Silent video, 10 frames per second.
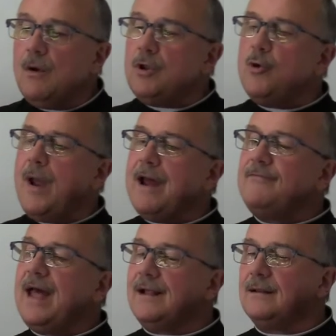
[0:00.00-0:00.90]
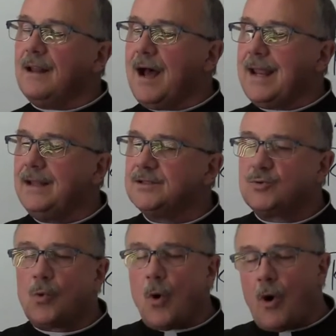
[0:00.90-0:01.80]
you have that lion's
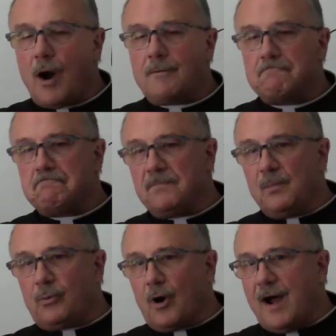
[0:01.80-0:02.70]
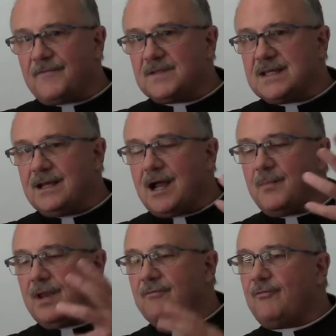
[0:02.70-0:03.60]
roar, the prophecy
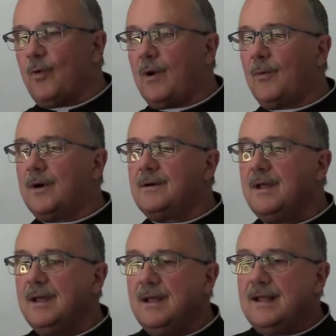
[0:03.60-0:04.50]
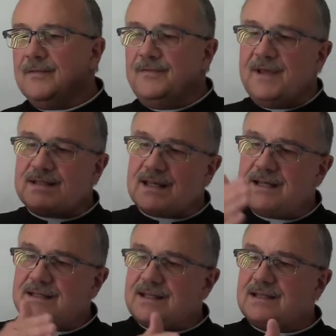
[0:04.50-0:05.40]
coming forward. This
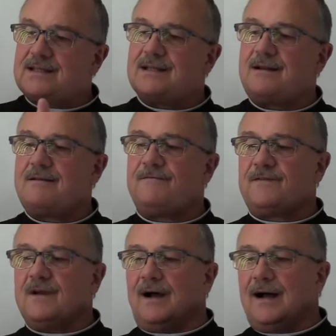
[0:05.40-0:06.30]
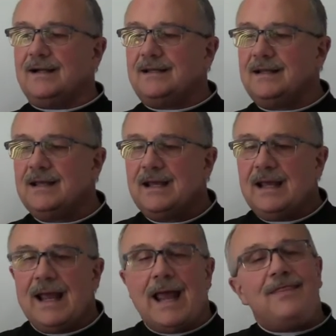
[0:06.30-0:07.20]
is the Son of God.
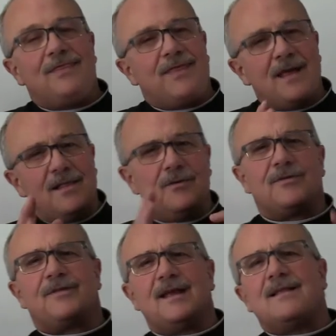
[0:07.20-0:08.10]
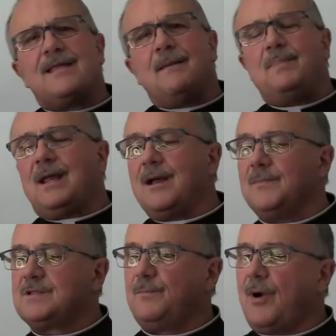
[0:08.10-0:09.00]
The other thing that
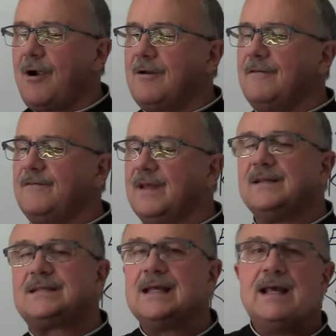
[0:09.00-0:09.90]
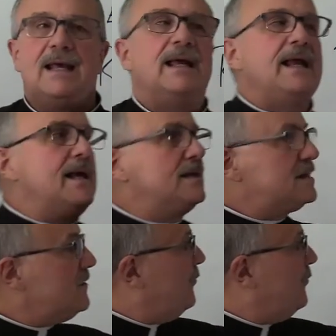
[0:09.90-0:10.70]
becomes part of this is